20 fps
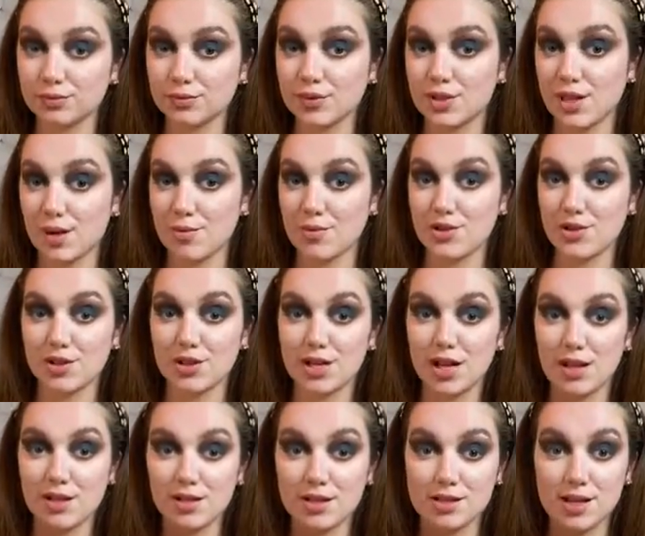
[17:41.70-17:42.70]
So I'm just gonna
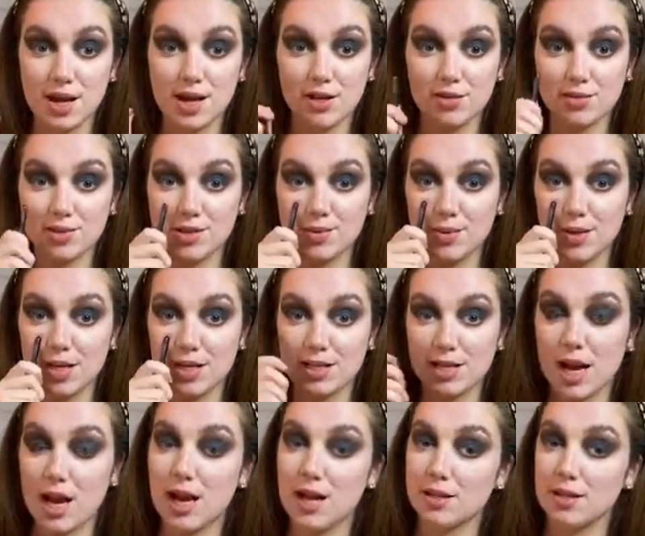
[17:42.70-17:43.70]
get this eye up to speed
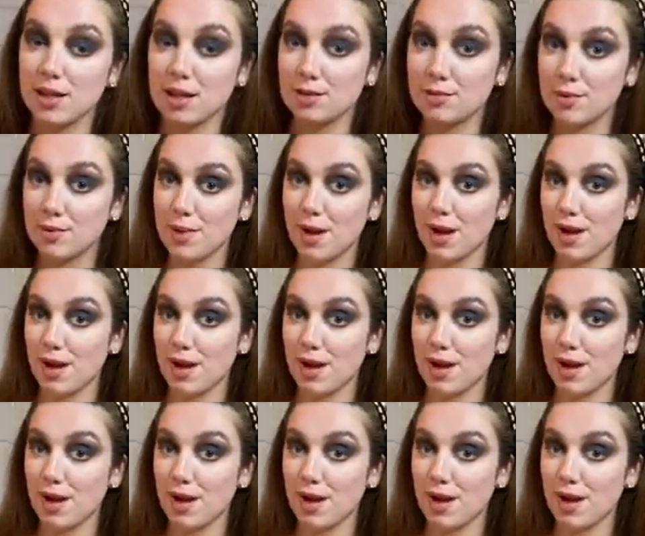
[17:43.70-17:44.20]
and then I'll be back.